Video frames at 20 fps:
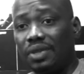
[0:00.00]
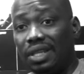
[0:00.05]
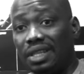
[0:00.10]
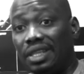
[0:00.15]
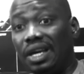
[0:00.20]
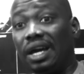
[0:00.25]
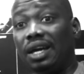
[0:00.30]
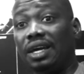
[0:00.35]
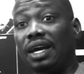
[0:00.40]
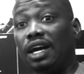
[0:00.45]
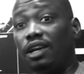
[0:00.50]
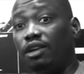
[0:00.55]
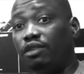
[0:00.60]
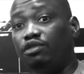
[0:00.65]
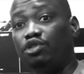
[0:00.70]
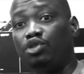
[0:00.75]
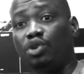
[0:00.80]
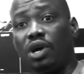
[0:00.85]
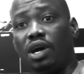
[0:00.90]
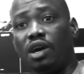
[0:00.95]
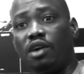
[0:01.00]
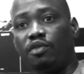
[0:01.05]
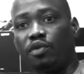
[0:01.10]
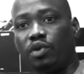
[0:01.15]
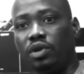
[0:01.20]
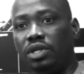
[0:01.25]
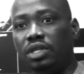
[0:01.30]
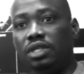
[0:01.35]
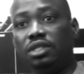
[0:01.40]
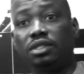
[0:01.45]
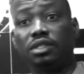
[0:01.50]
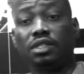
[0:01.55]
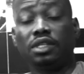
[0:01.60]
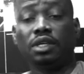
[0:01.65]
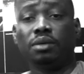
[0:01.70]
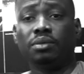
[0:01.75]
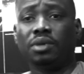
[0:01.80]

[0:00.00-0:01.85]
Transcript: that kind of drive on his team.